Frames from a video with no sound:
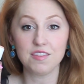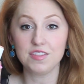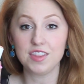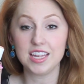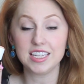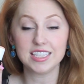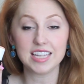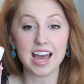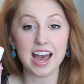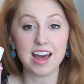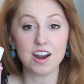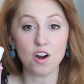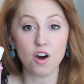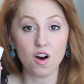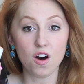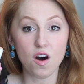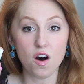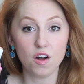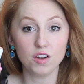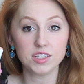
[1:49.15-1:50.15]
of this at
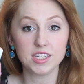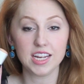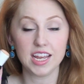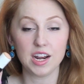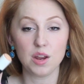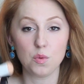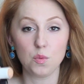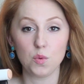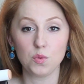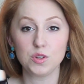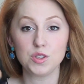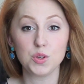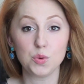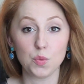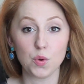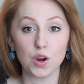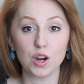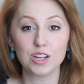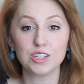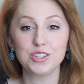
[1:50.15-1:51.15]
all to get it to
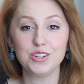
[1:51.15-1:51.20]
work.